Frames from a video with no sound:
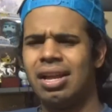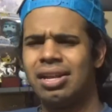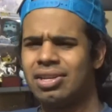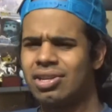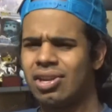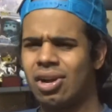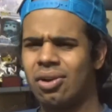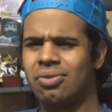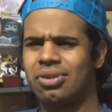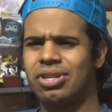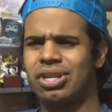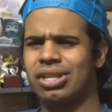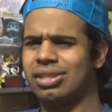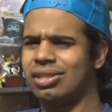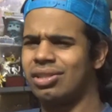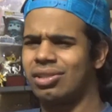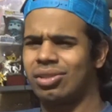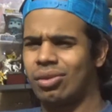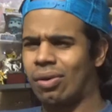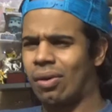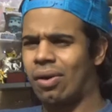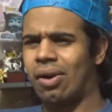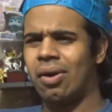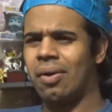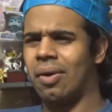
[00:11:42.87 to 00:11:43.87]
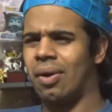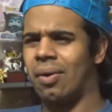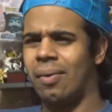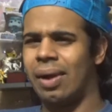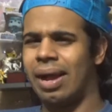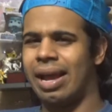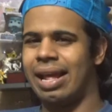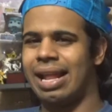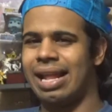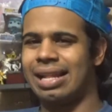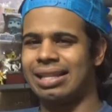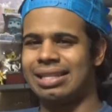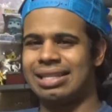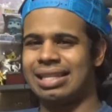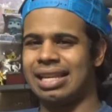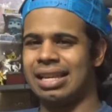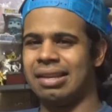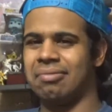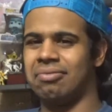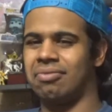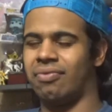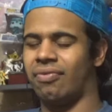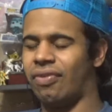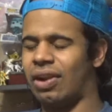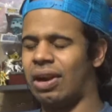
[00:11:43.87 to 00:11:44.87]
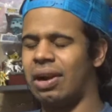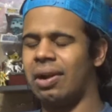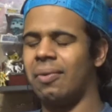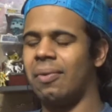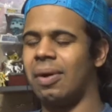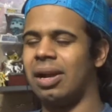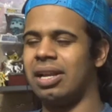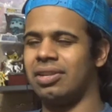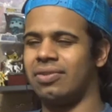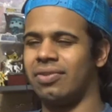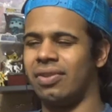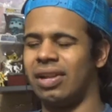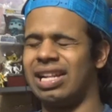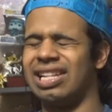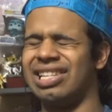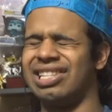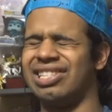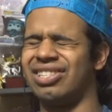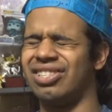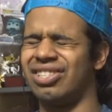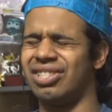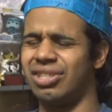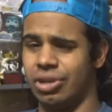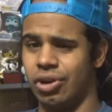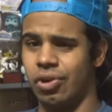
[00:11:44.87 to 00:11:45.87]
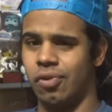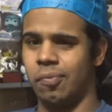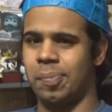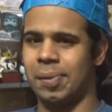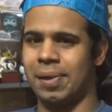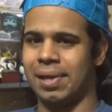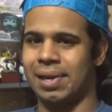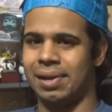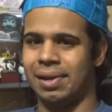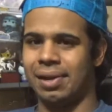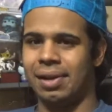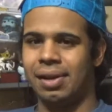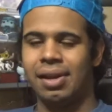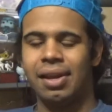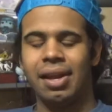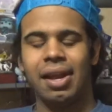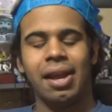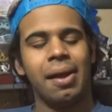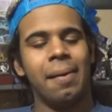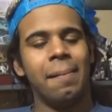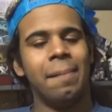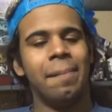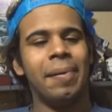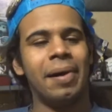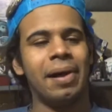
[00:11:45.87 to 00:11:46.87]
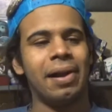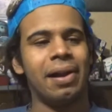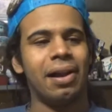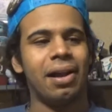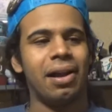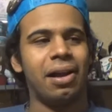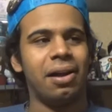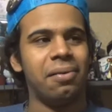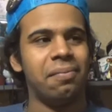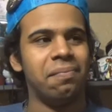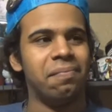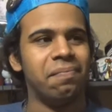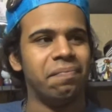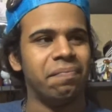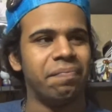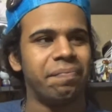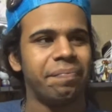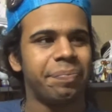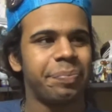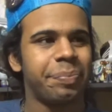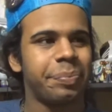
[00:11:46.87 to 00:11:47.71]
Don't just throw it away. That seems very wasteful and stupid. But um,